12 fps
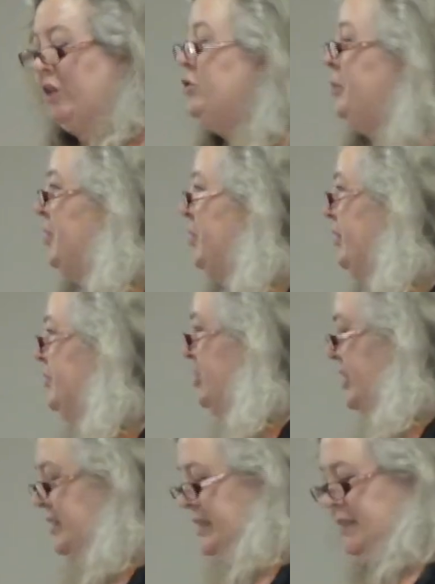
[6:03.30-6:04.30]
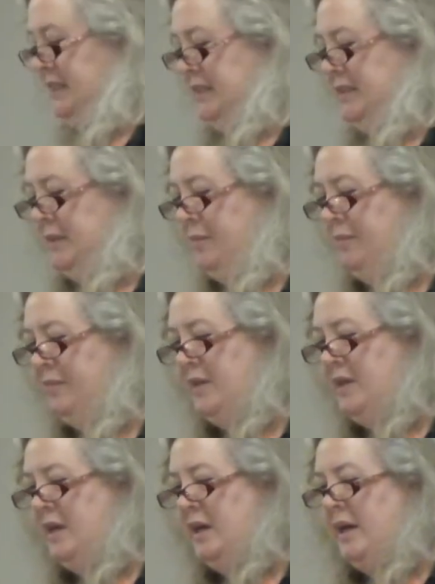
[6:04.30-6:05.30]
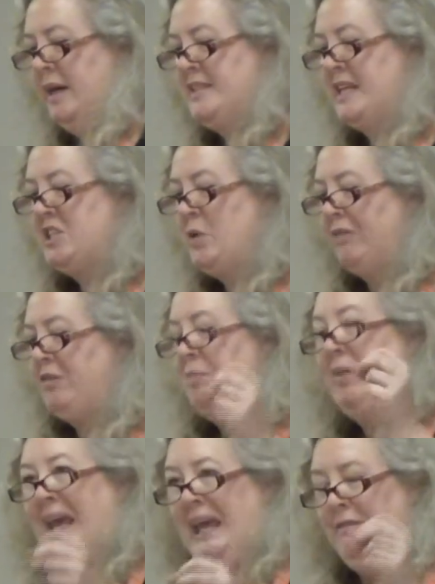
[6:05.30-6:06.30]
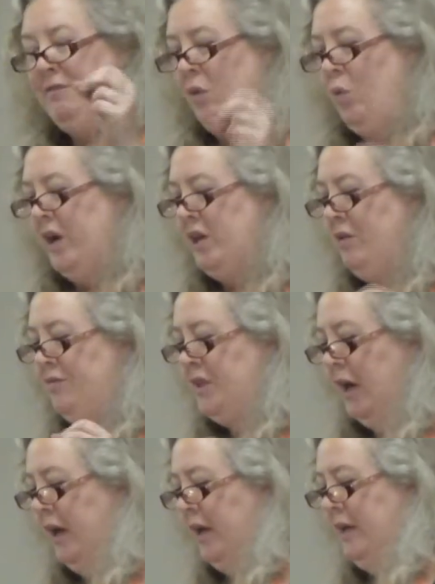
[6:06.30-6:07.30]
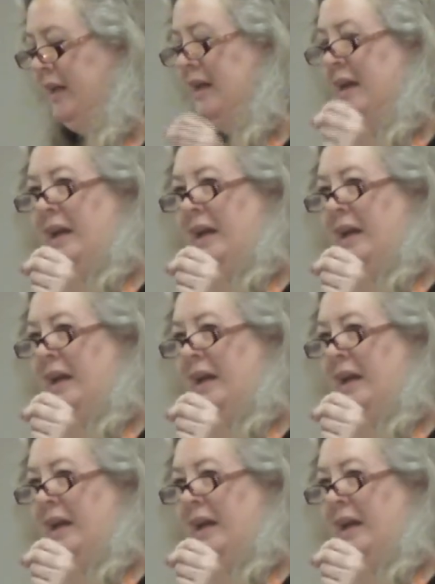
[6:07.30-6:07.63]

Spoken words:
retributive justice system. It says you have to pay for what you've done